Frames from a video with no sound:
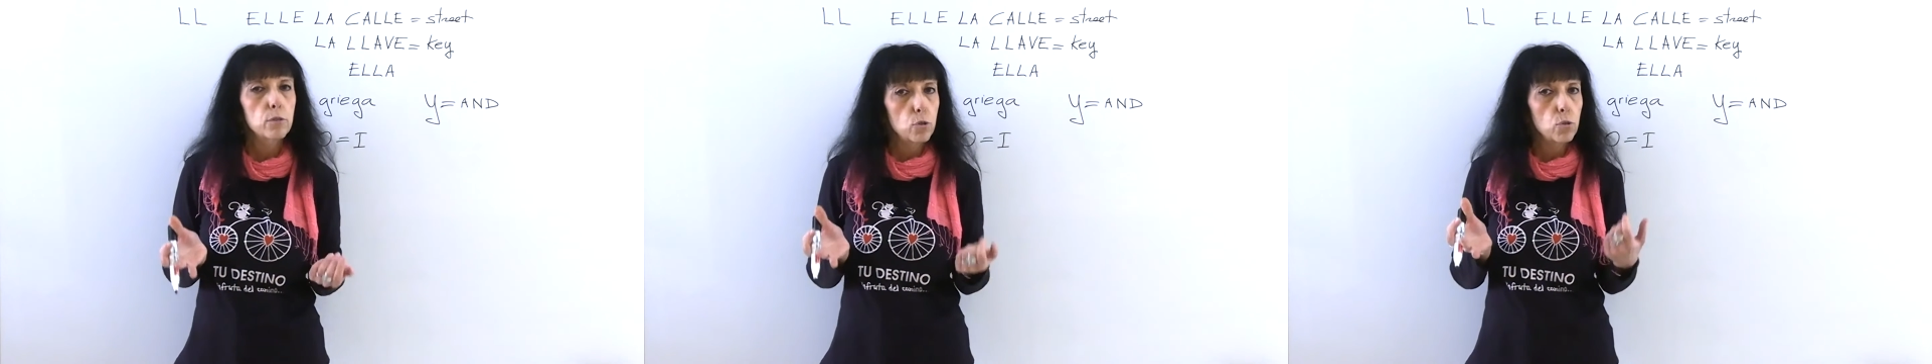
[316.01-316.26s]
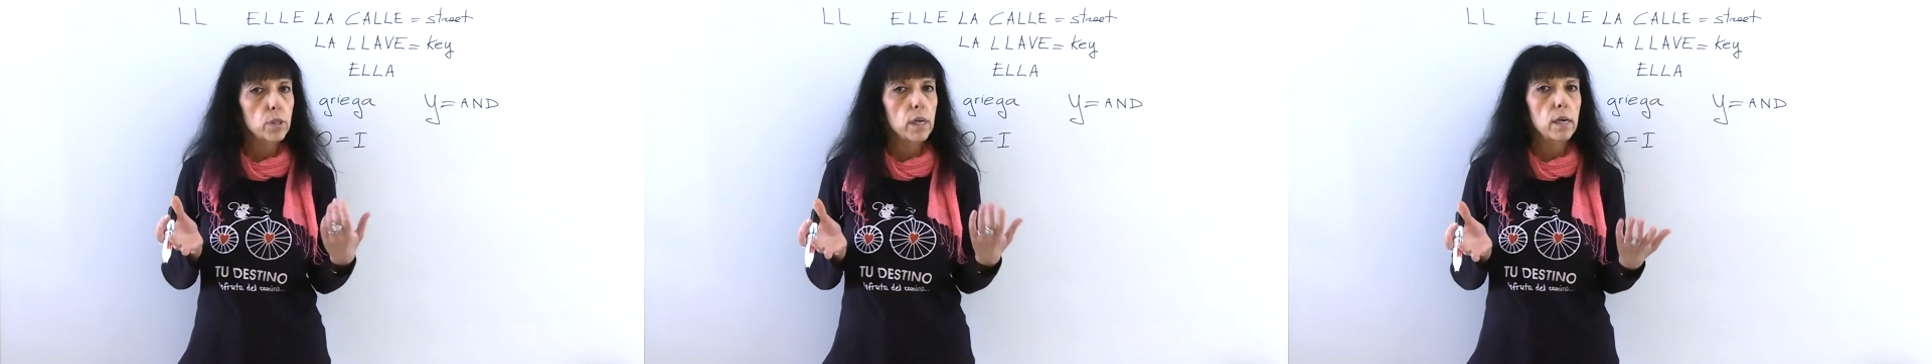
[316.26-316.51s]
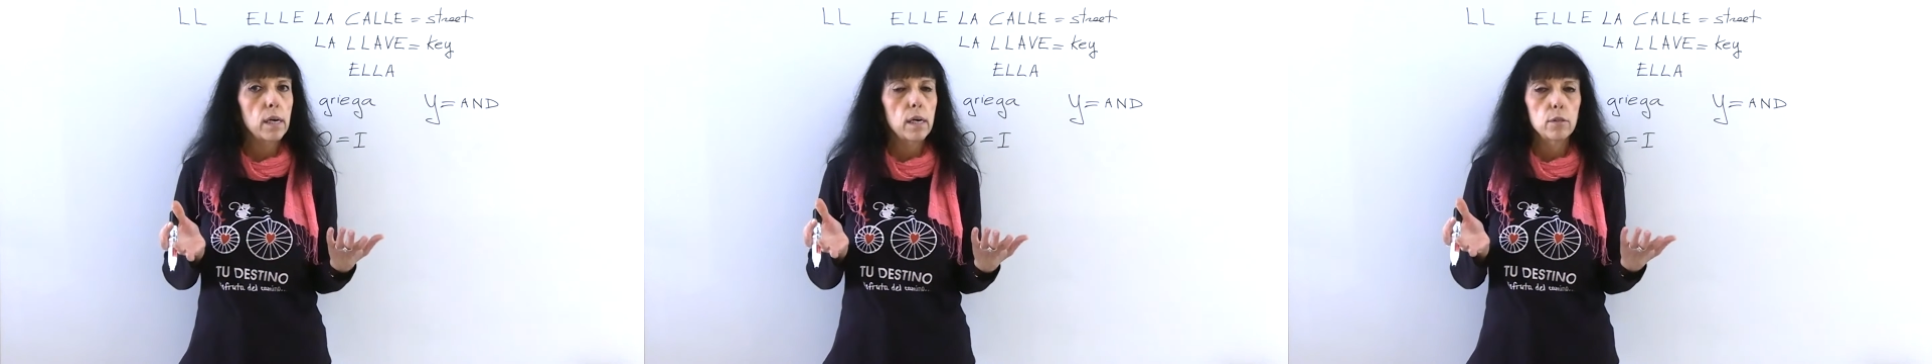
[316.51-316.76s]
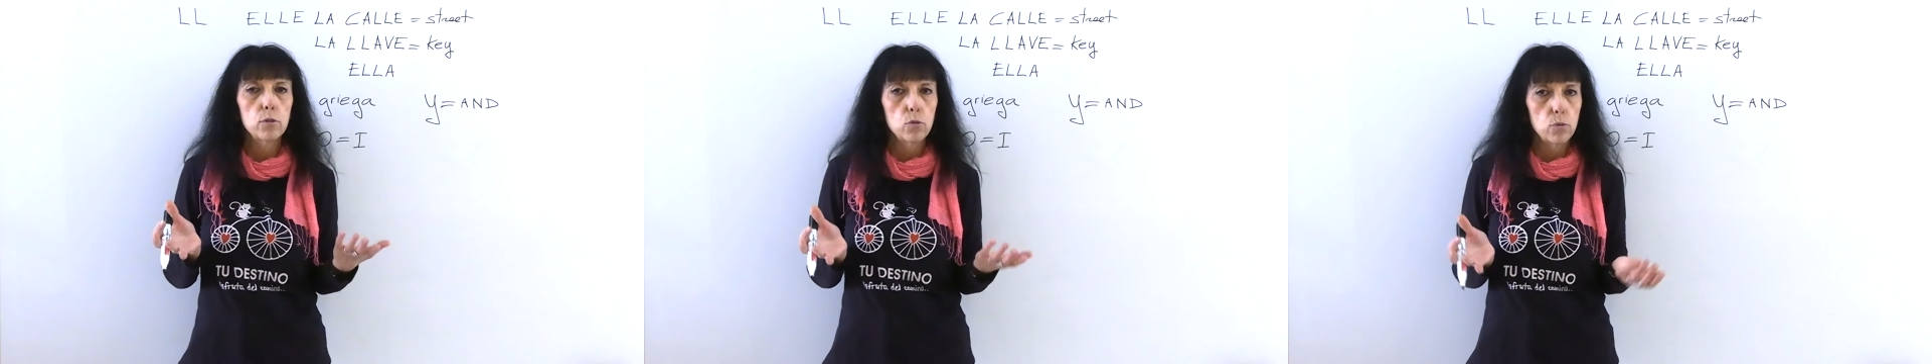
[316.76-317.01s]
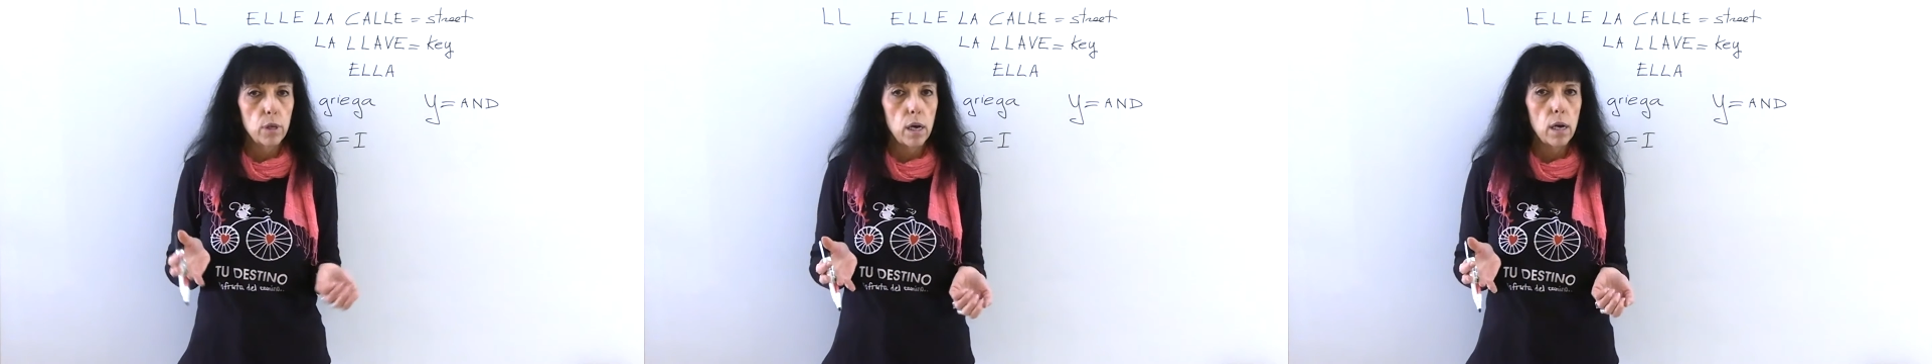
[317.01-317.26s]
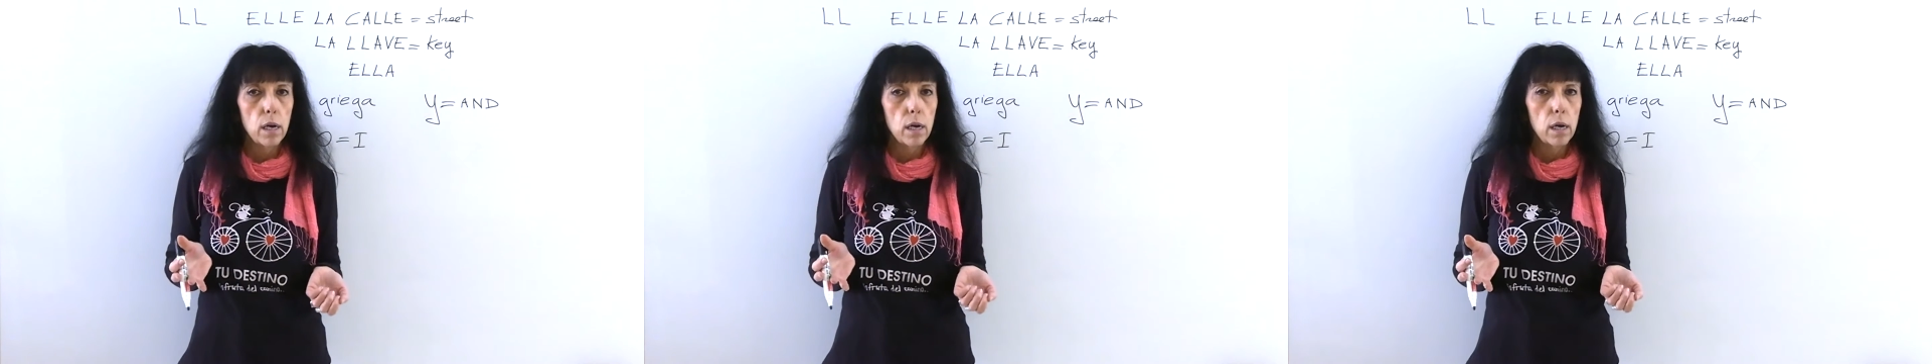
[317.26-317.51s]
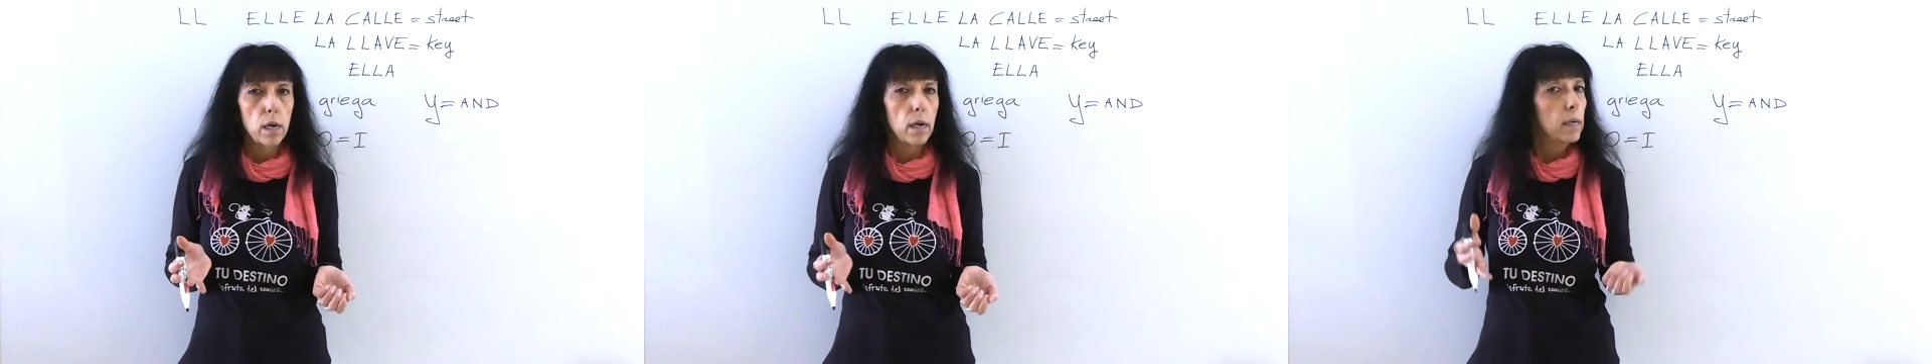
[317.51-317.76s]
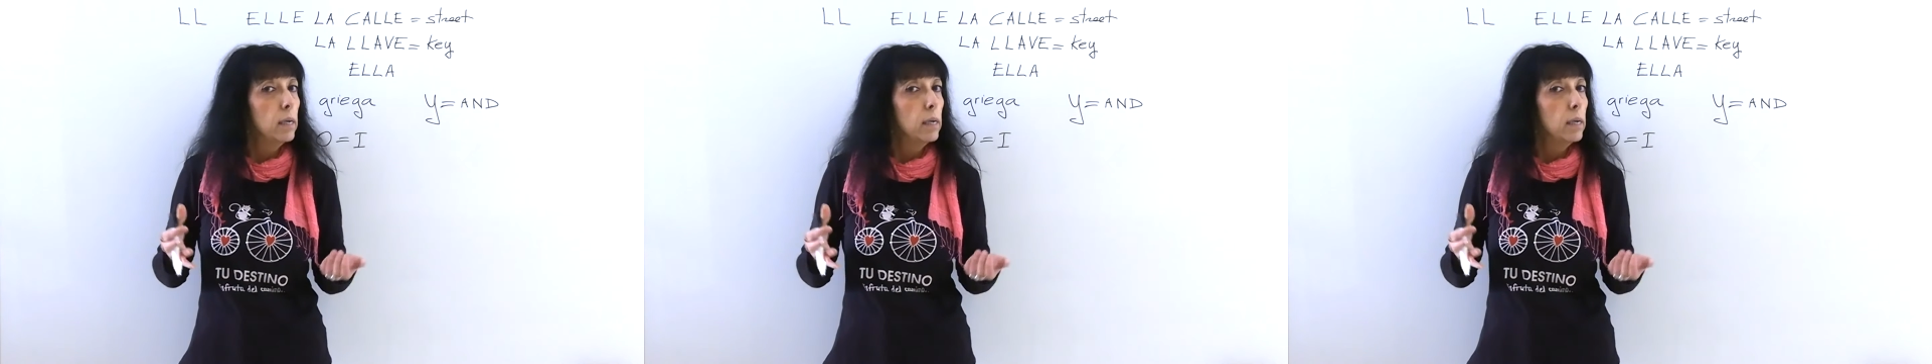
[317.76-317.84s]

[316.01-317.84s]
to the